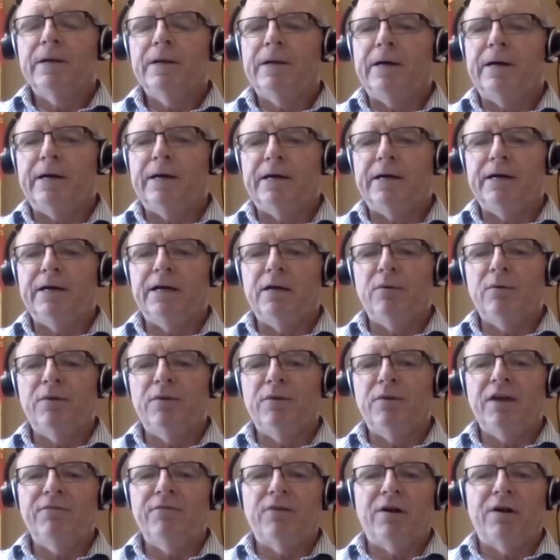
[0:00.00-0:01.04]
Uh,
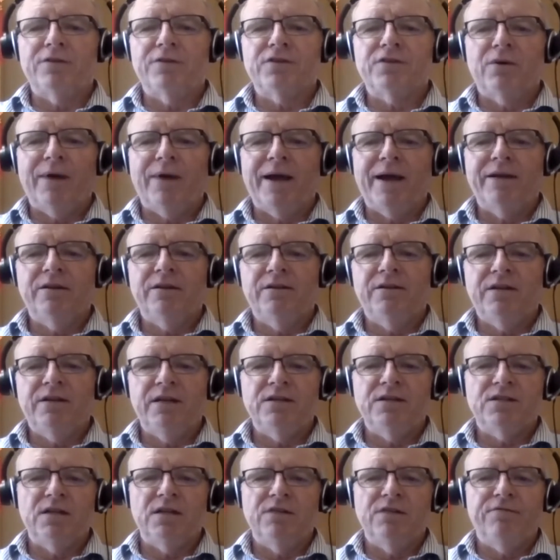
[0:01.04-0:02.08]
they've also added
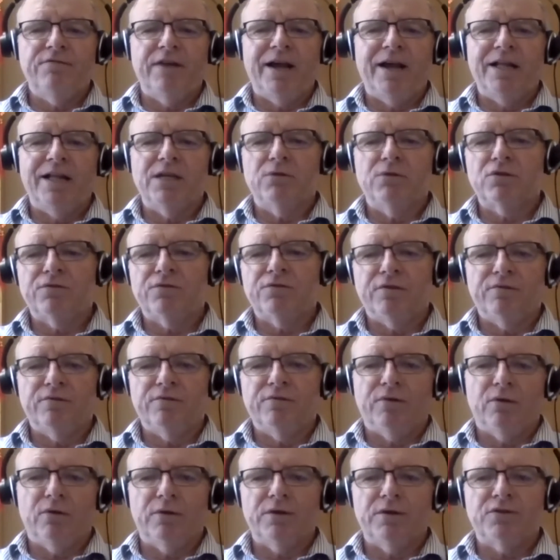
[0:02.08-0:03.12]
DC values for
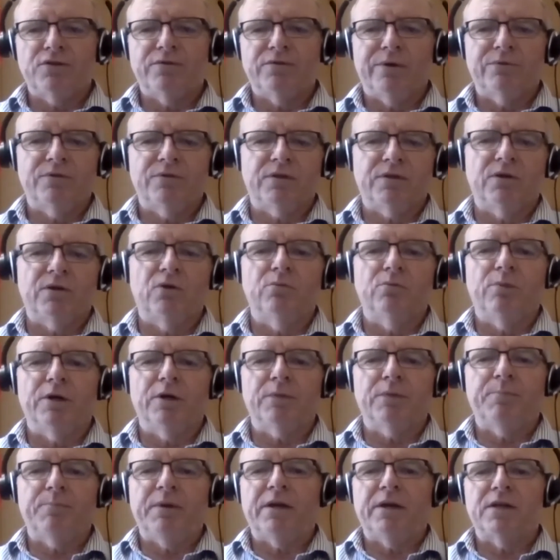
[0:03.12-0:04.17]
voltage throughout the code
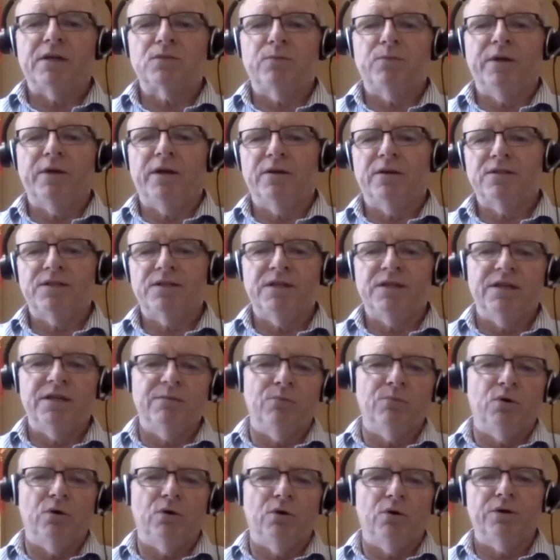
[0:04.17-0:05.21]
book because we are seeing
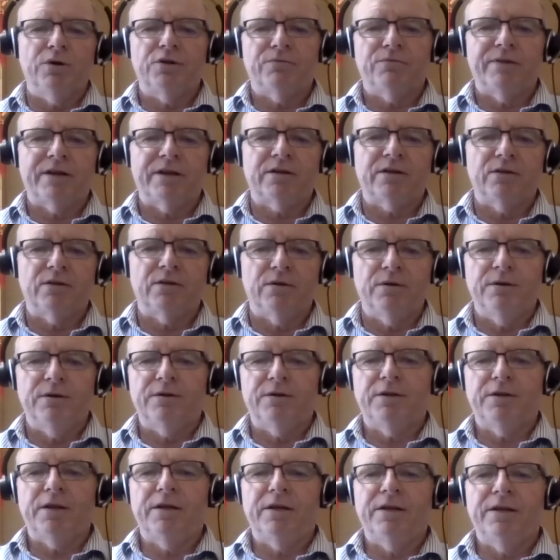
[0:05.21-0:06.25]
more direct
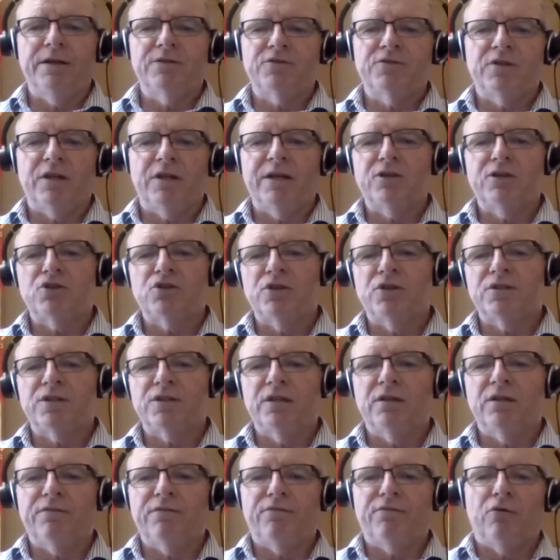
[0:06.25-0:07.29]
current uh, installations
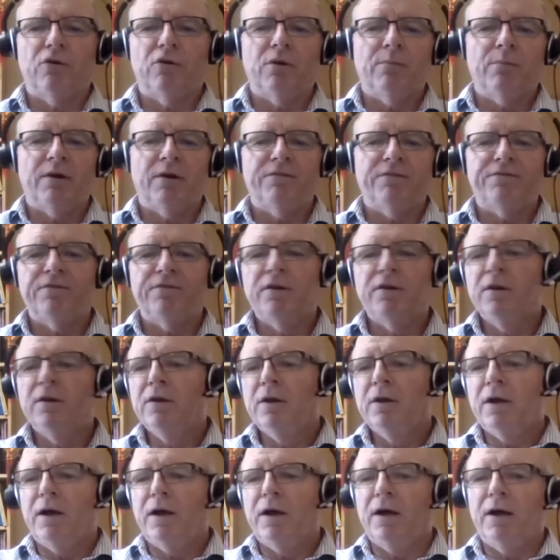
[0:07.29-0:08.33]
in the form of
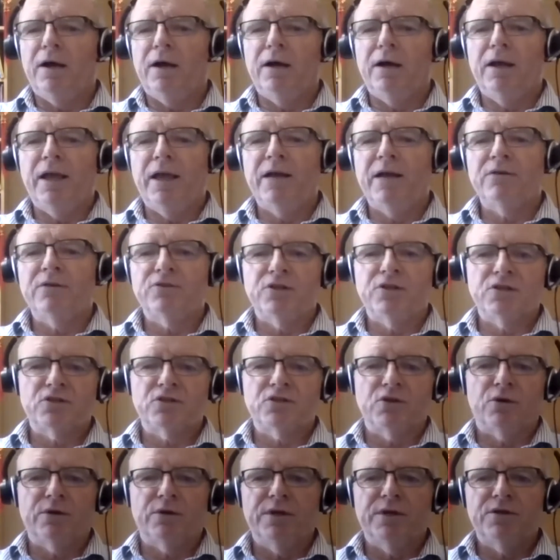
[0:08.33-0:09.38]
uh, energy
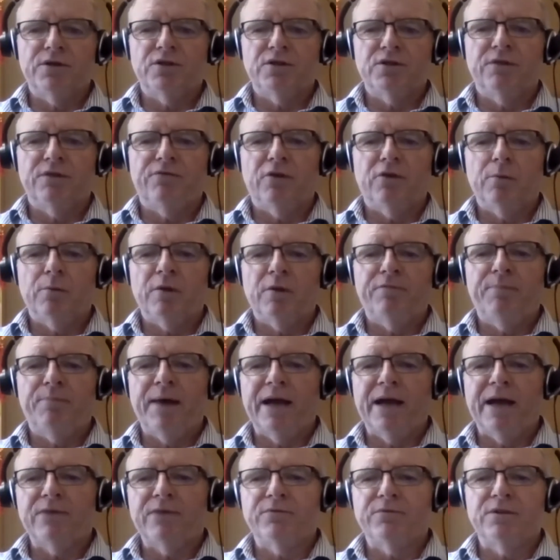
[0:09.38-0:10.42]
storage in the form of
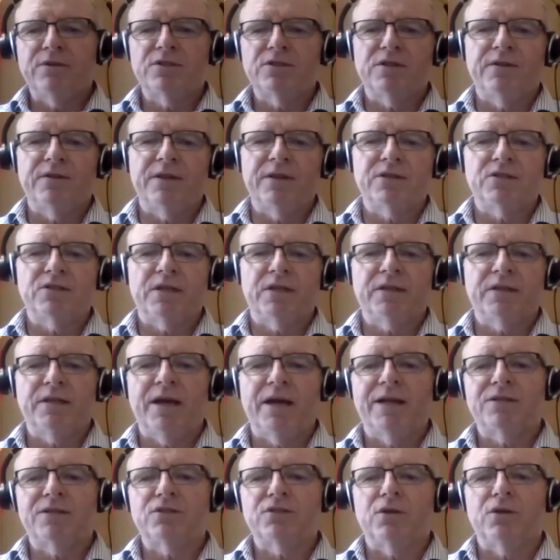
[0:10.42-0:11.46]
batteries and things like
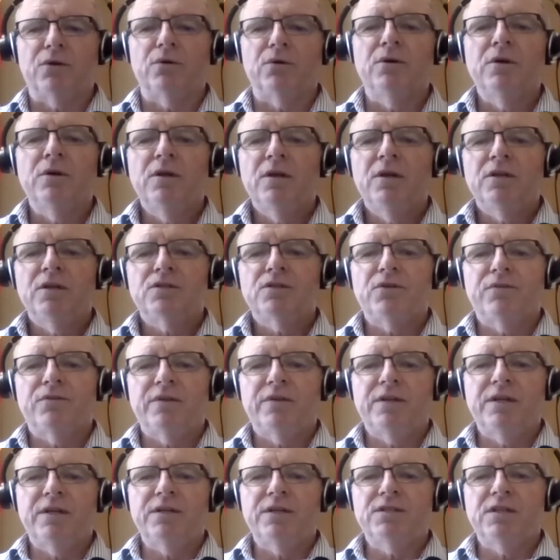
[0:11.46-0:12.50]
that. So, so the
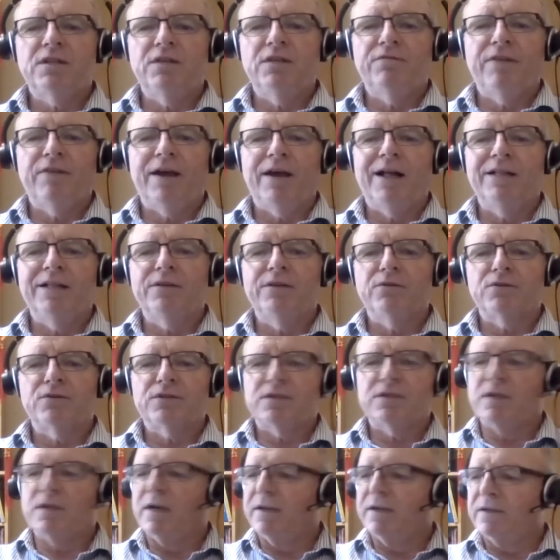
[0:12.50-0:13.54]
DC values
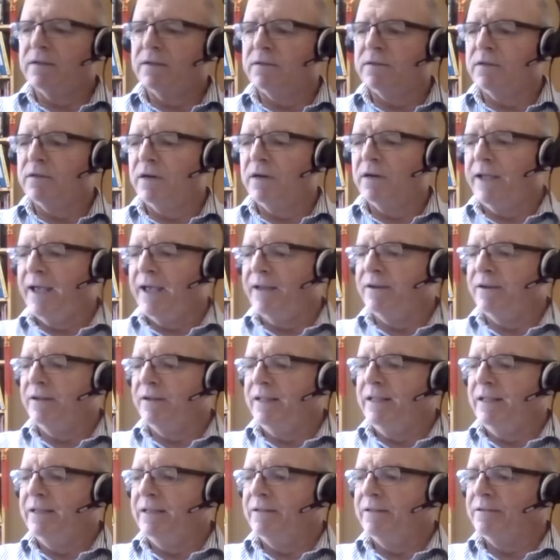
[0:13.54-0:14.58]
uh, got added
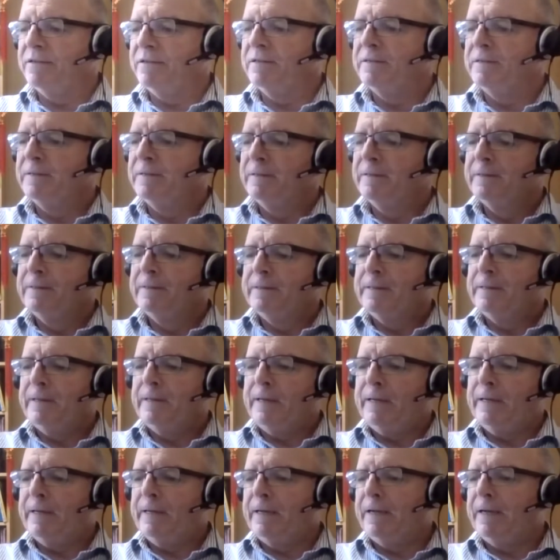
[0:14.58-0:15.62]
in.
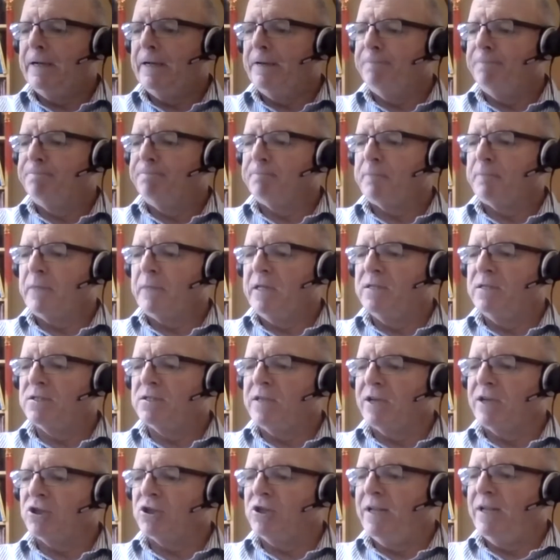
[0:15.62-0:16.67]
Uh, in
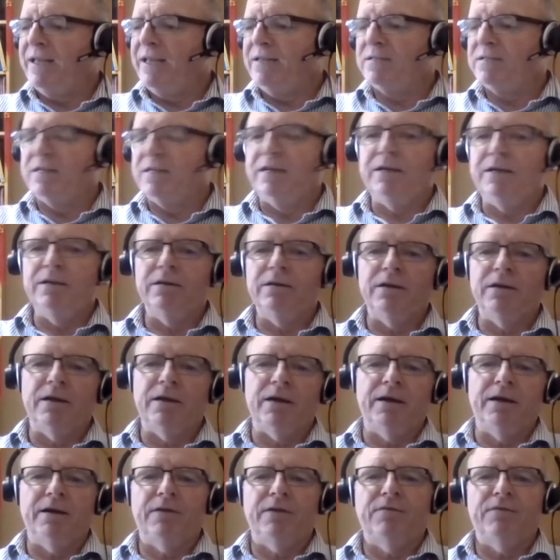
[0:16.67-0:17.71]
section 18,
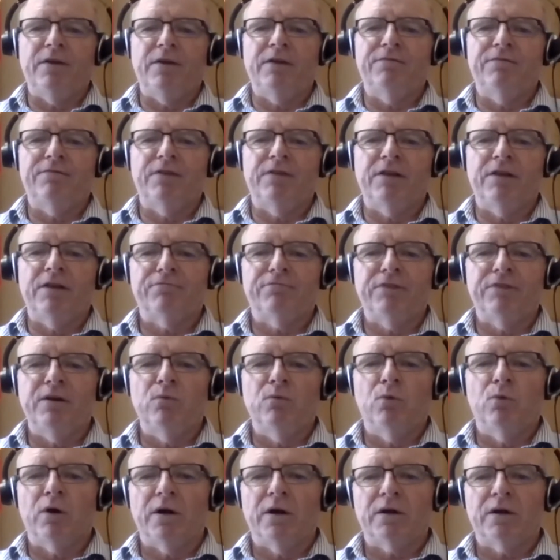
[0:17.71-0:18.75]
they've they've
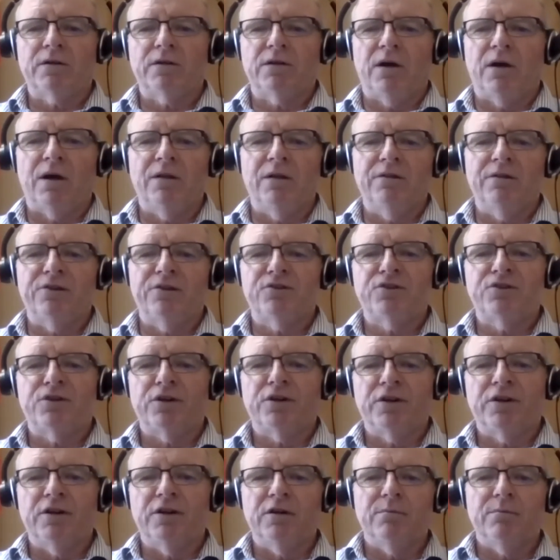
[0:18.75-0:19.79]
reworked all the
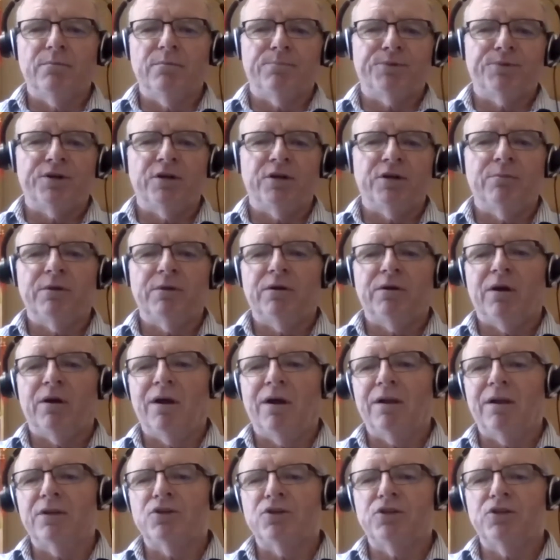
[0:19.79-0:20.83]
term
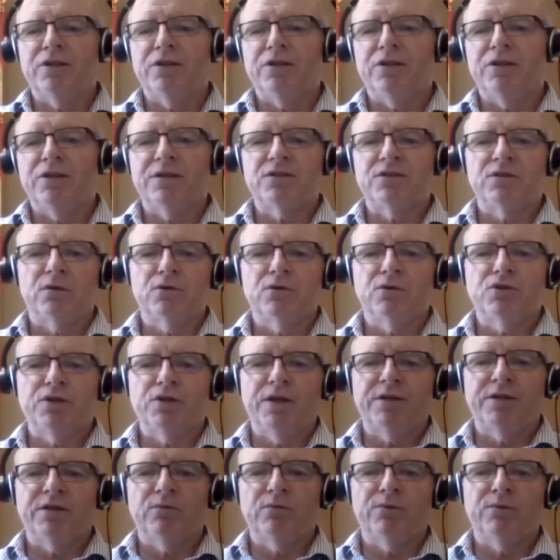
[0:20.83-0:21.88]
terminology
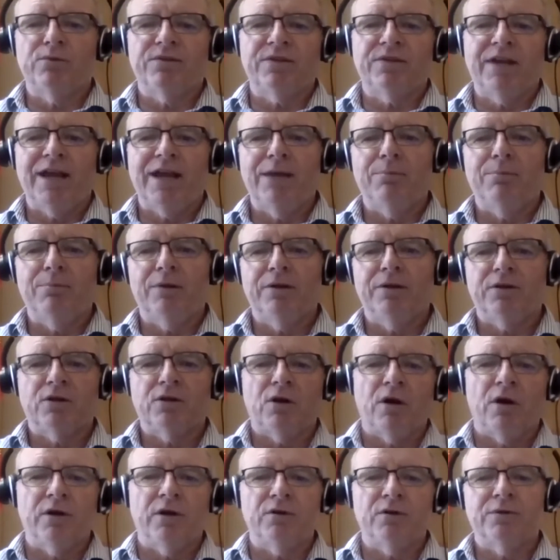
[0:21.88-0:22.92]
associated with cable and
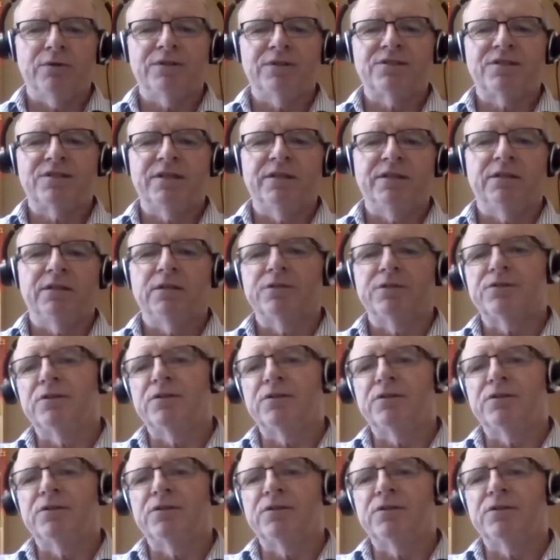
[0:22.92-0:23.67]
conduit seals.